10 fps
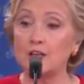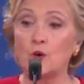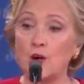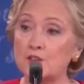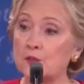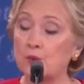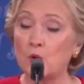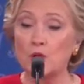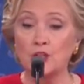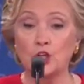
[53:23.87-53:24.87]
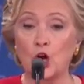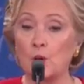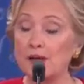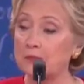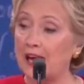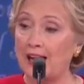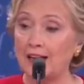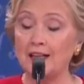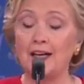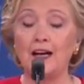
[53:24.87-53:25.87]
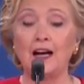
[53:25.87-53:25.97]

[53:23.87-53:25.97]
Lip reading: across the board, going back